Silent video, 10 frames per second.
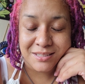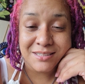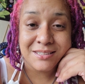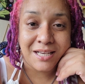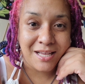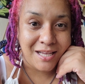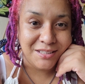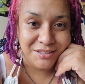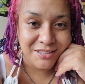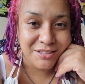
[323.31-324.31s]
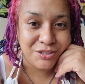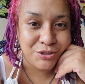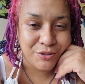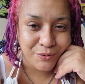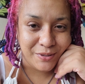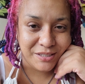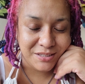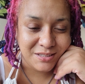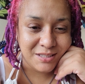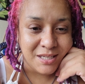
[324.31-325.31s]
It's a conscious
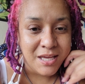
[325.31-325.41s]
choice